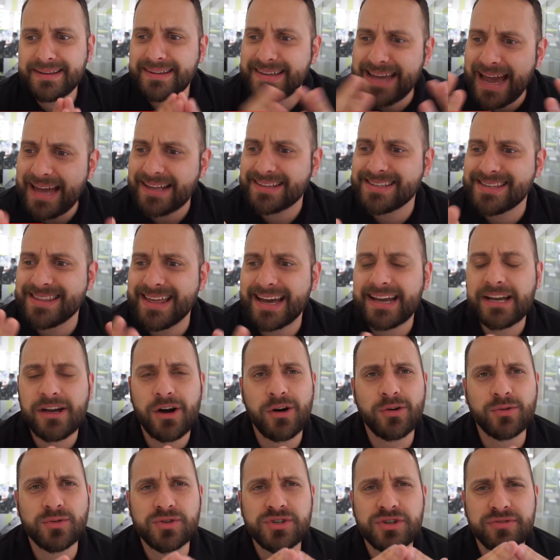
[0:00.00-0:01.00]
get to their
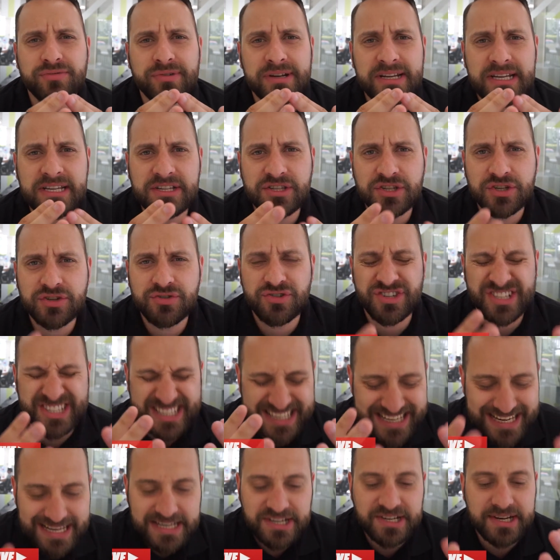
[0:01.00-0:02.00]
goals, to really
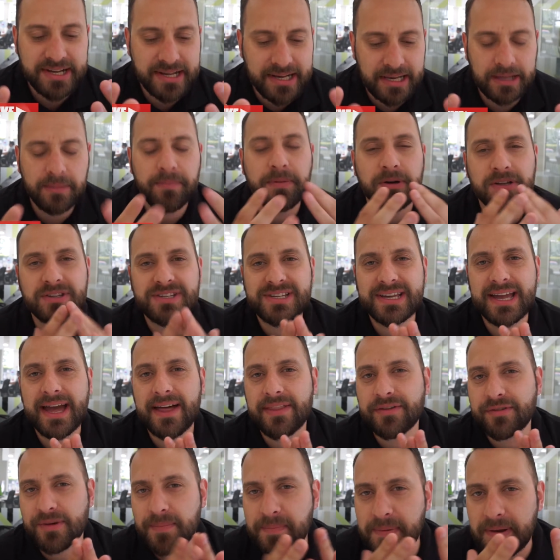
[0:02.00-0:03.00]
strategically put
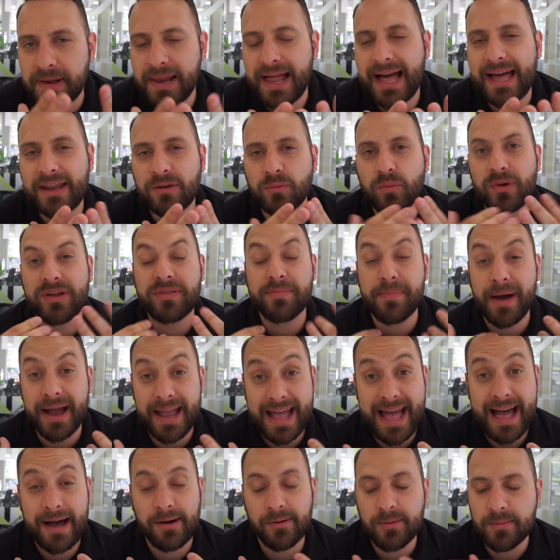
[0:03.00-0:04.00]
together a plan with my
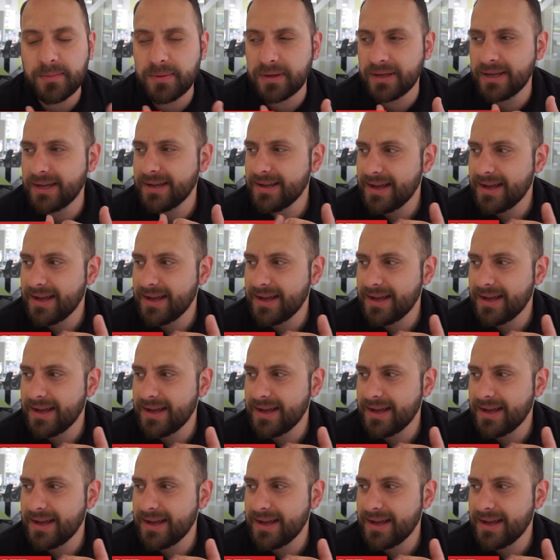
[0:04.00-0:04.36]
help,